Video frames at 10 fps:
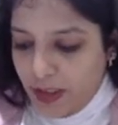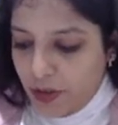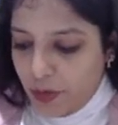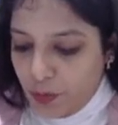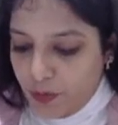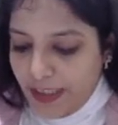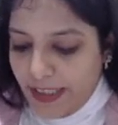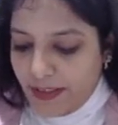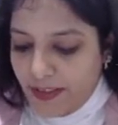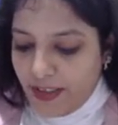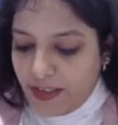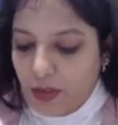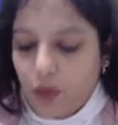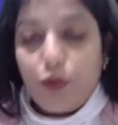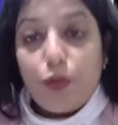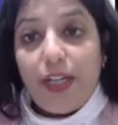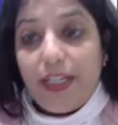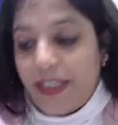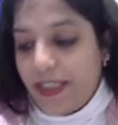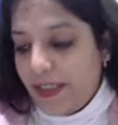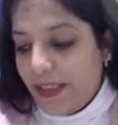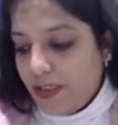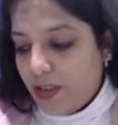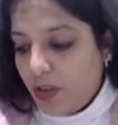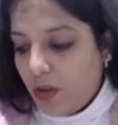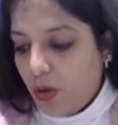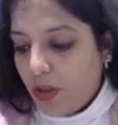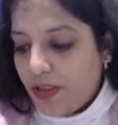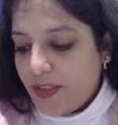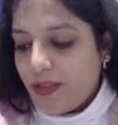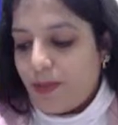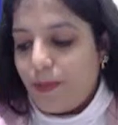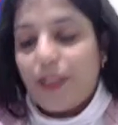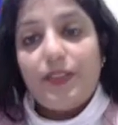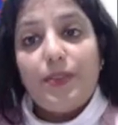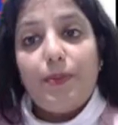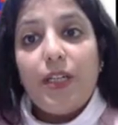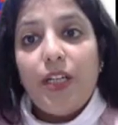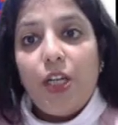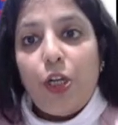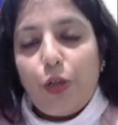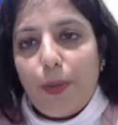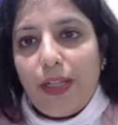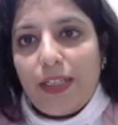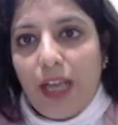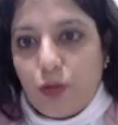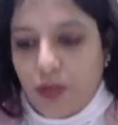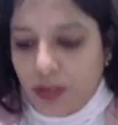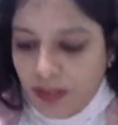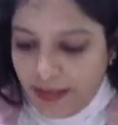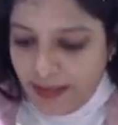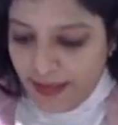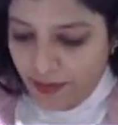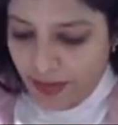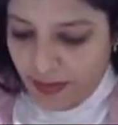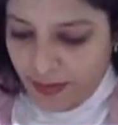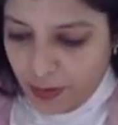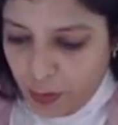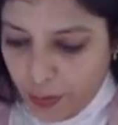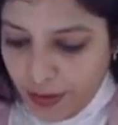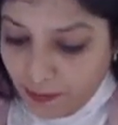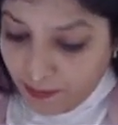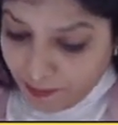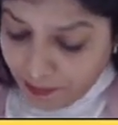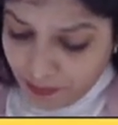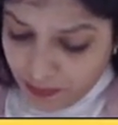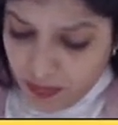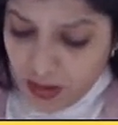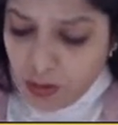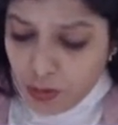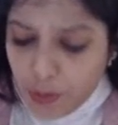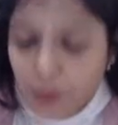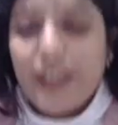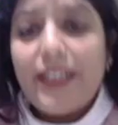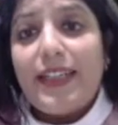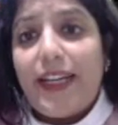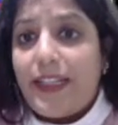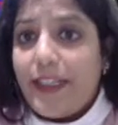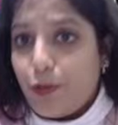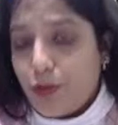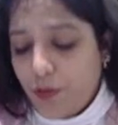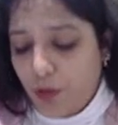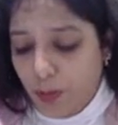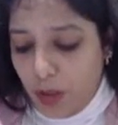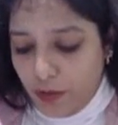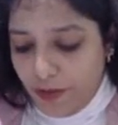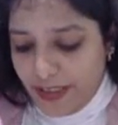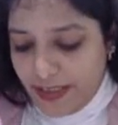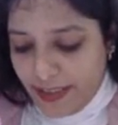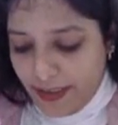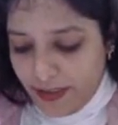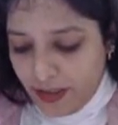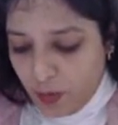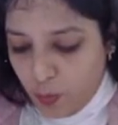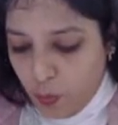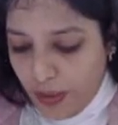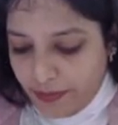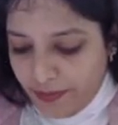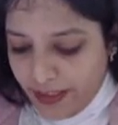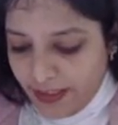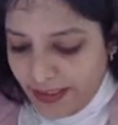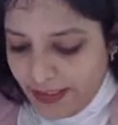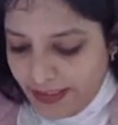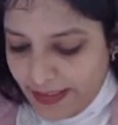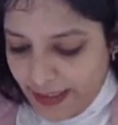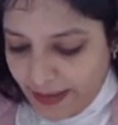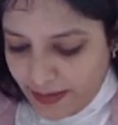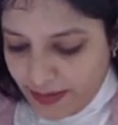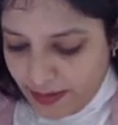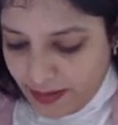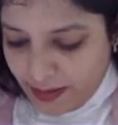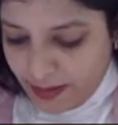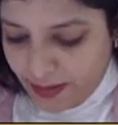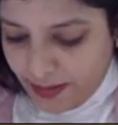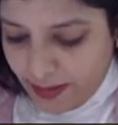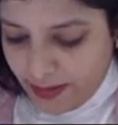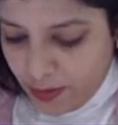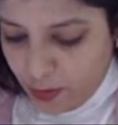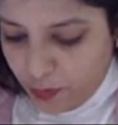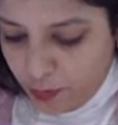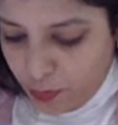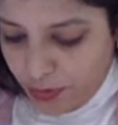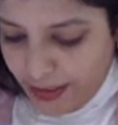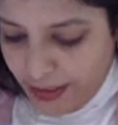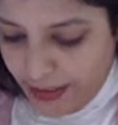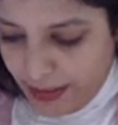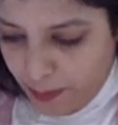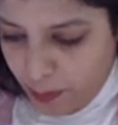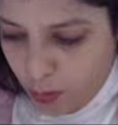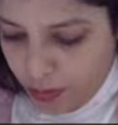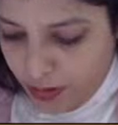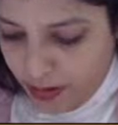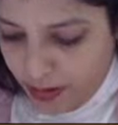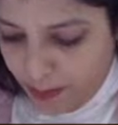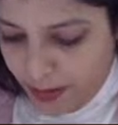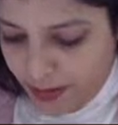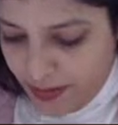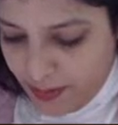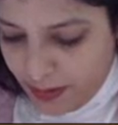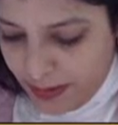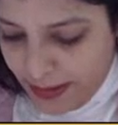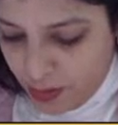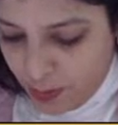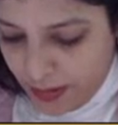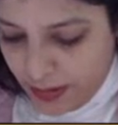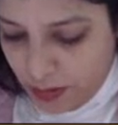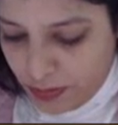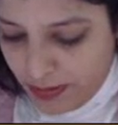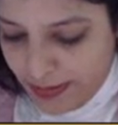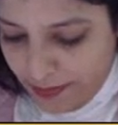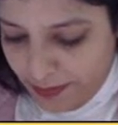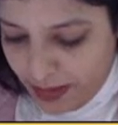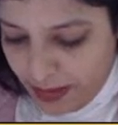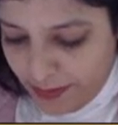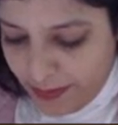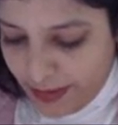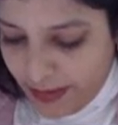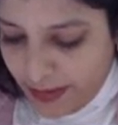you will get 3048 interest on this principal 12,700. Okay, so you can directly use the formula of SI one way, that is 3048 upon principal, that's 12,700